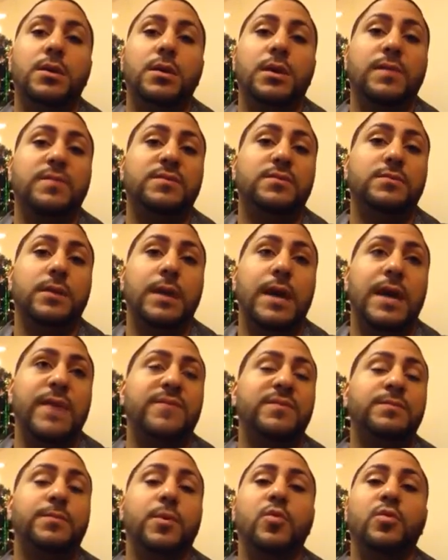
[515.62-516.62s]

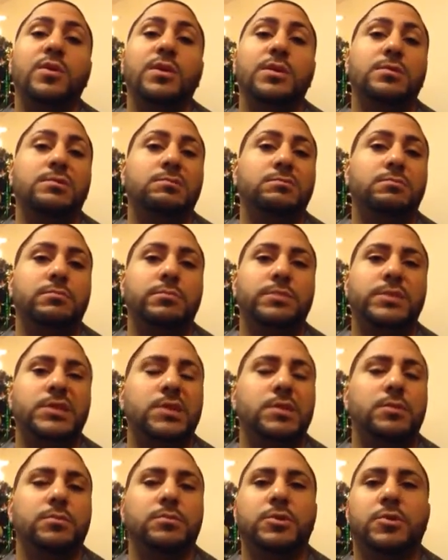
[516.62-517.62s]
I've spoken
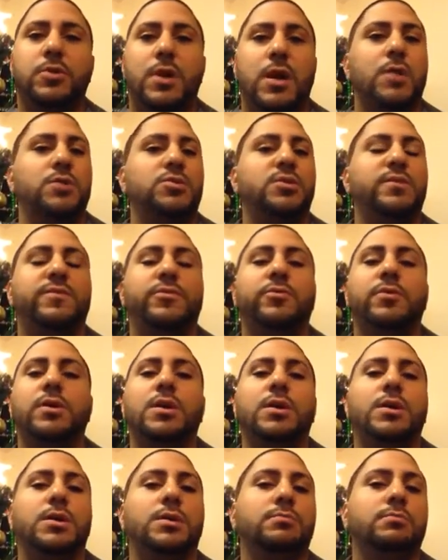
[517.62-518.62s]
to crowds of
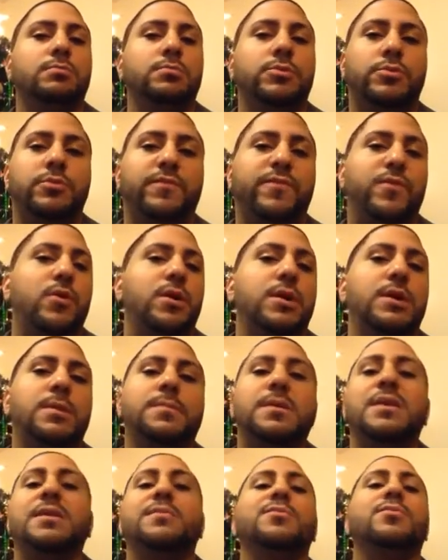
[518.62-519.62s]
300, 400
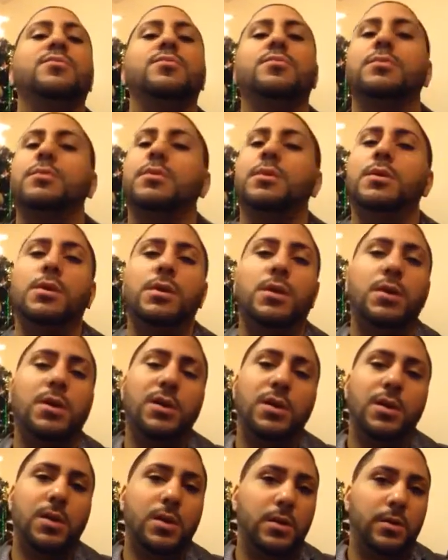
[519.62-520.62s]
people.
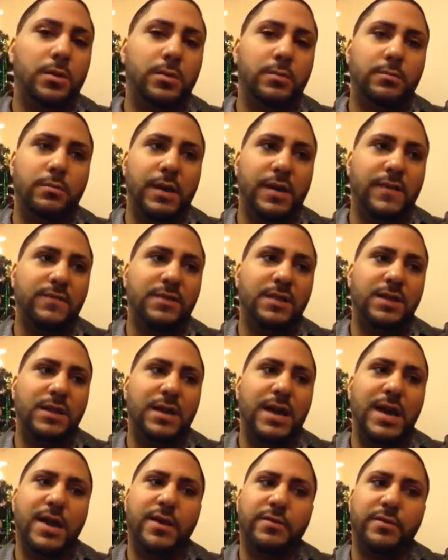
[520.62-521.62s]
I've did a
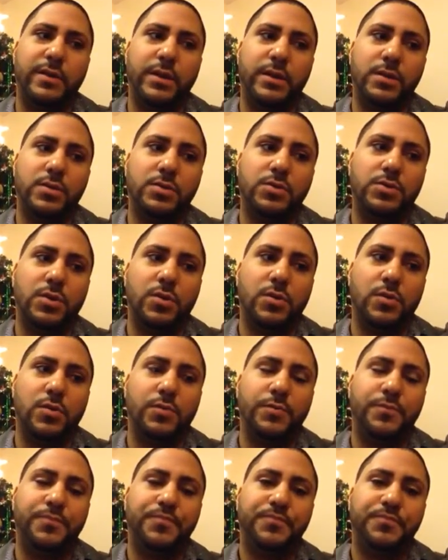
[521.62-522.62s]
lot already.
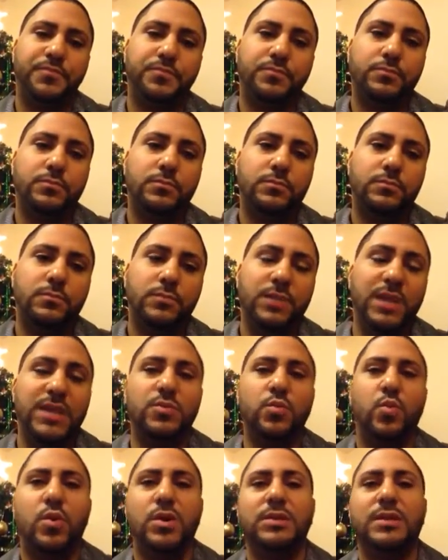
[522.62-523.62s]
So
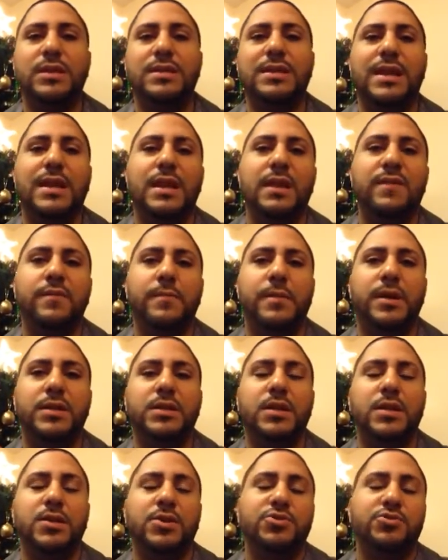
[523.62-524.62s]
that's one thing that I love
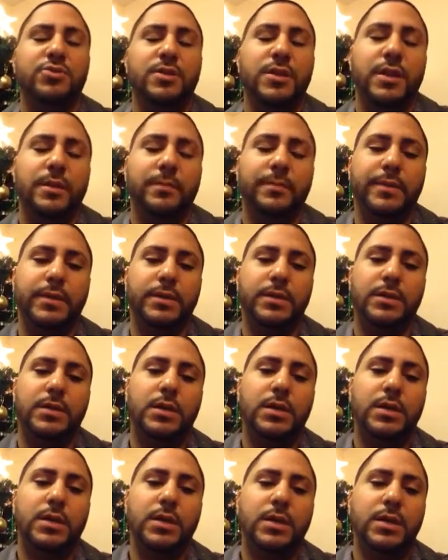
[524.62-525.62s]
about the industry that I'm in,
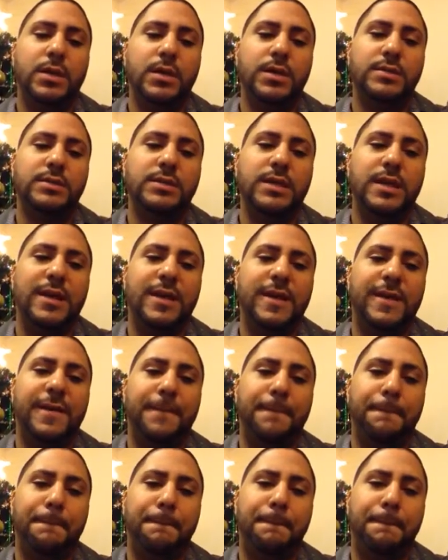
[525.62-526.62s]
is that